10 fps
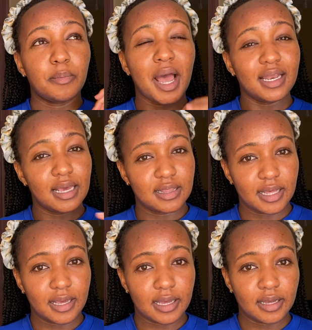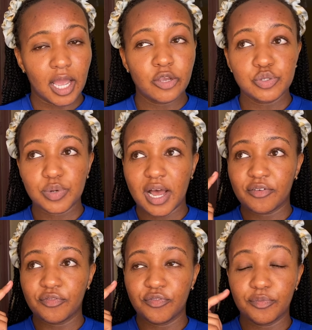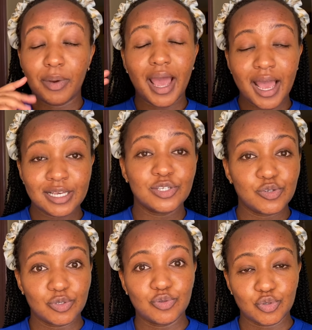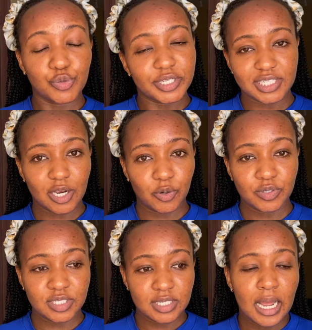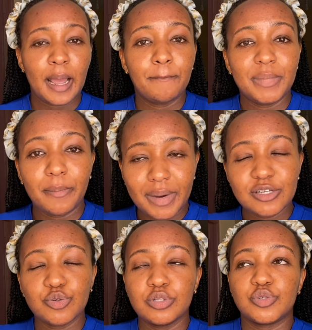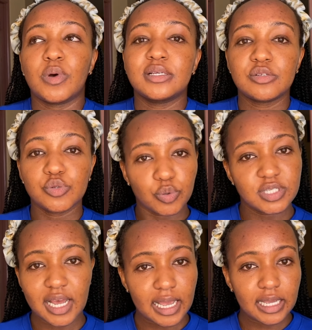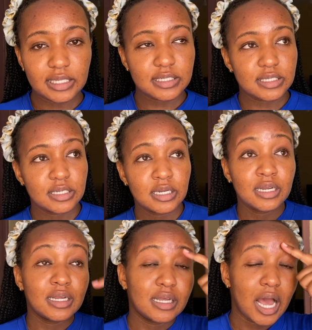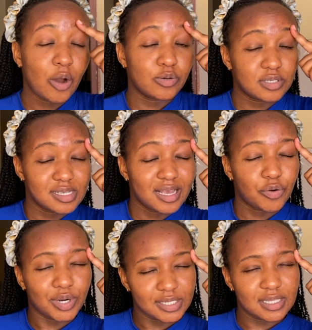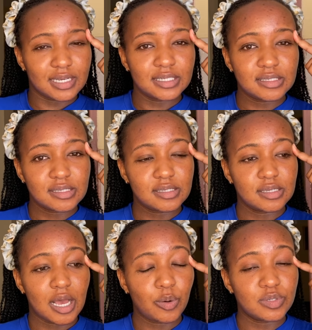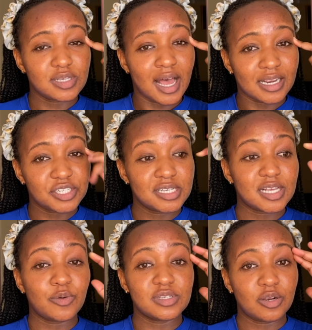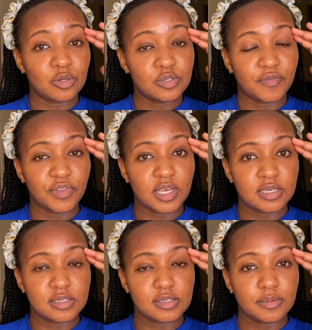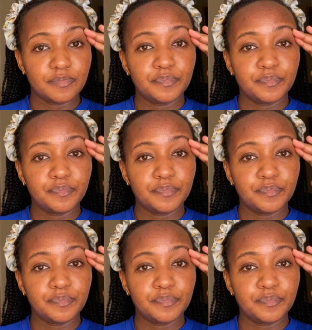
early in the year, I used to have, my eyes used to twitch a lot, my muscles were so tight, I was restless, I was anxious, I was a lot of things.